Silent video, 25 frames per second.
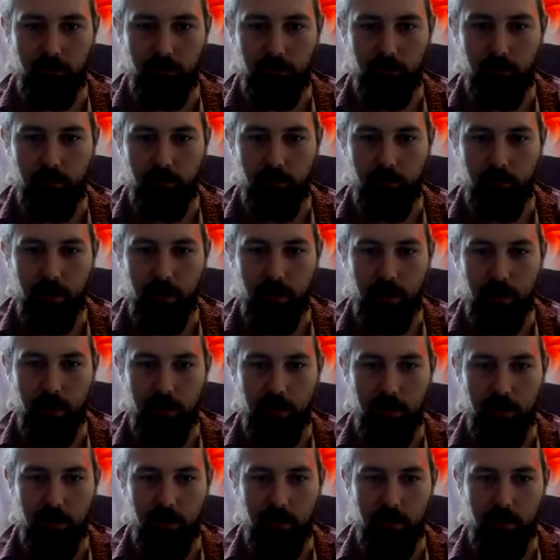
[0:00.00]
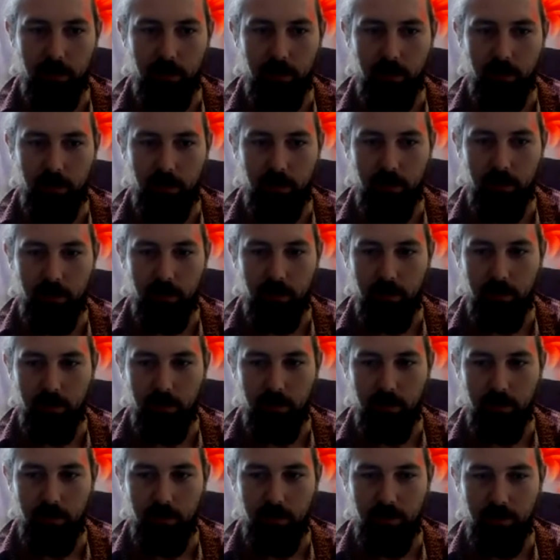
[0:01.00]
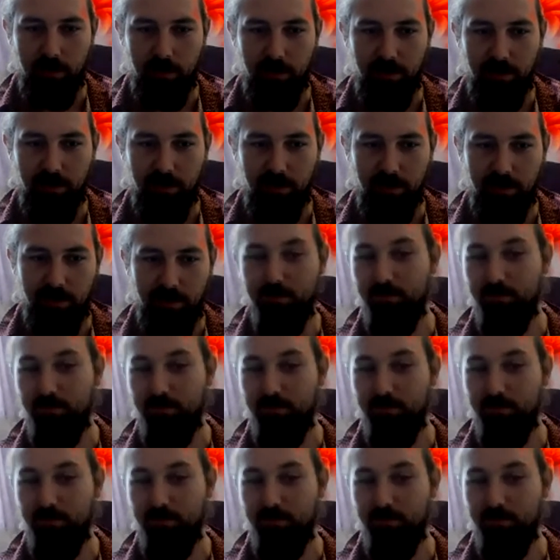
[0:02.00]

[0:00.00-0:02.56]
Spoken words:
[no speech]